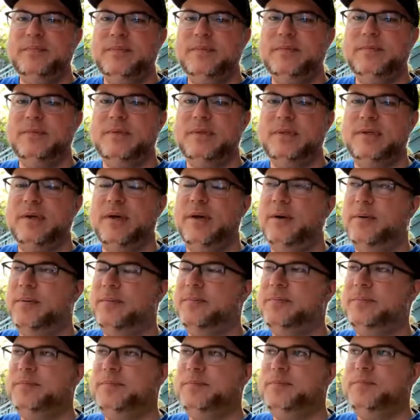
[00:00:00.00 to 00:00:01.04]
And so,
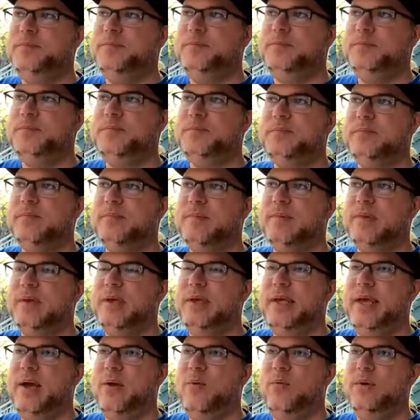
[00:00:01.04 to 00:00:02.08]

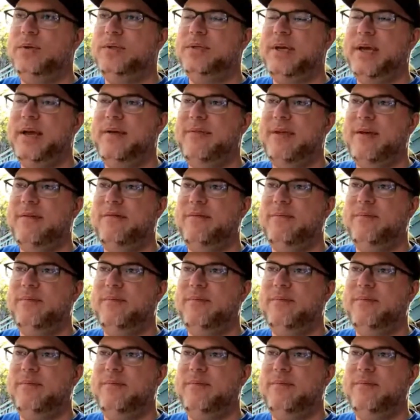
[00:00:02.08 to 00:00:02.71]
yeah, once I have